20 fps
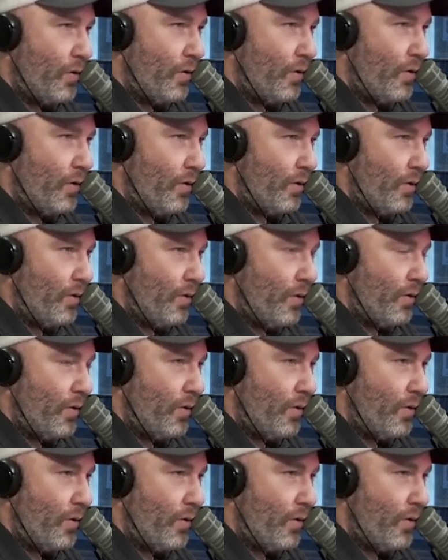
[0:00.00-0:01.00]

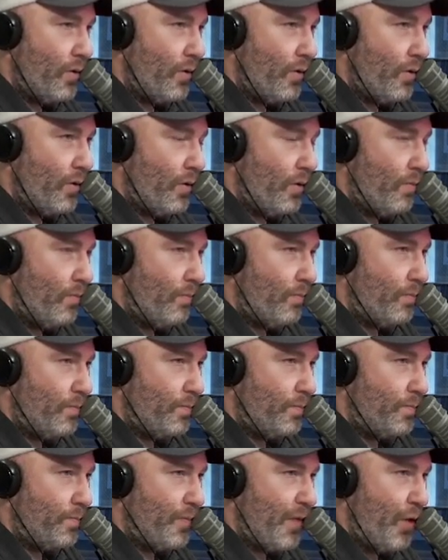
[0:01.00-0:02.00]

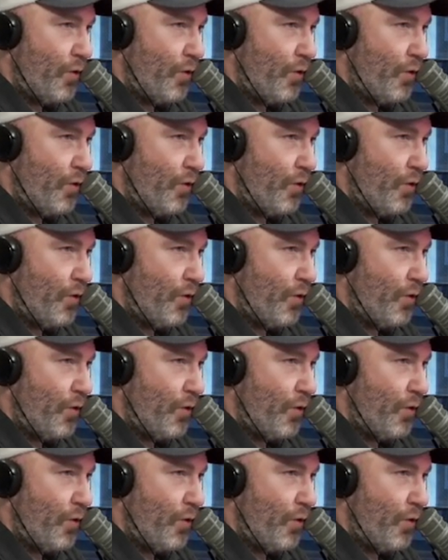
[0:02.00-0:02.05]
This person isn't speaking.